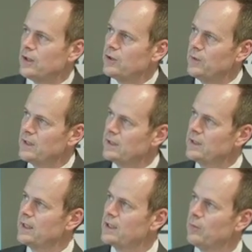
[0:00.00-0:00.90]
So this is
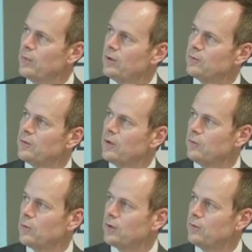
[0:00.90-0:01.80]
an example of
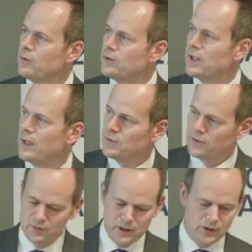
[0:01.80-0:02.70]
one of those types
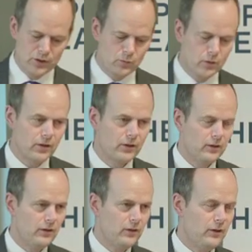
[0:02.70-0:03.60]
of changes where
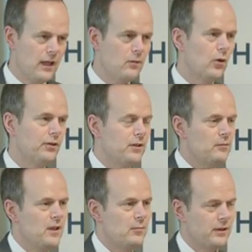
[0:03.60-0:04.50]
they wanted
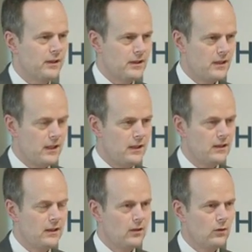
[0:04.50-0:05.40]
to be able to
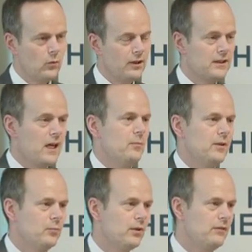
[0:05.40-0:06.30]
see what has
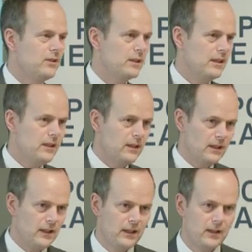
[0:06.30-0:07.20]
happened previously,
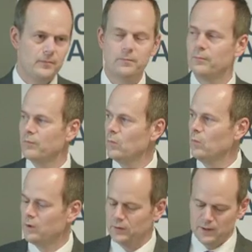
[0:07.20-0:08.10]

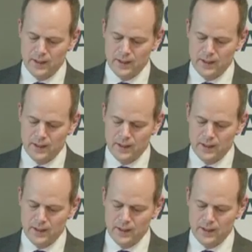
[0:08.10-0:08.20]
what